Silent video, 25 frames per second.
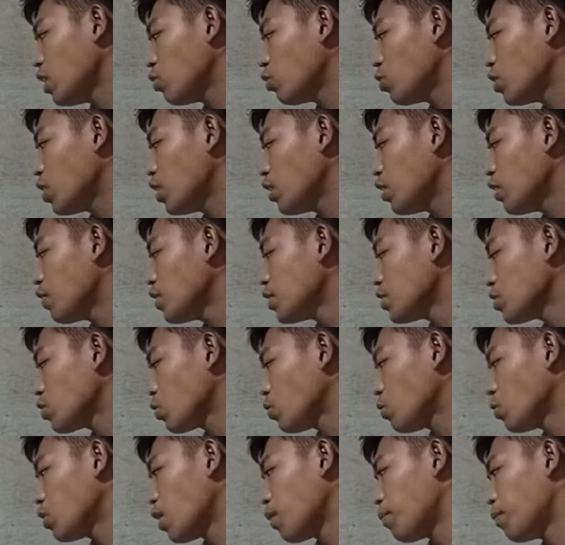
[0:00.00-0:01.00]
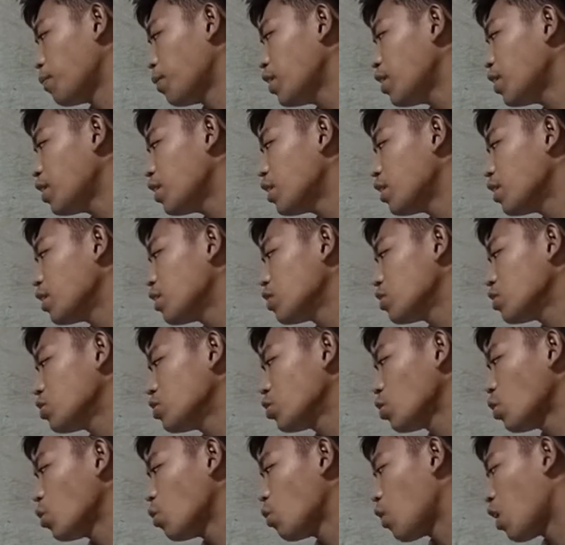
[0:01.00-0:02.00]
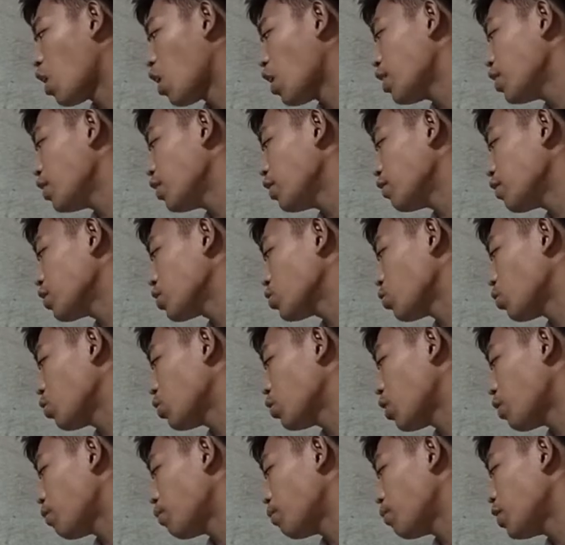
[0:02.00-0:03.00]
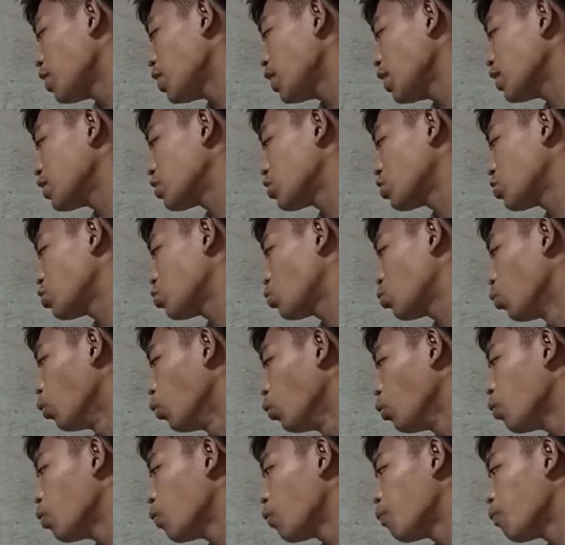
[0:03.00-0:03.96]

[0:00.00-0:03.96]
to the nearest whole number, so our nearest whole number is 2.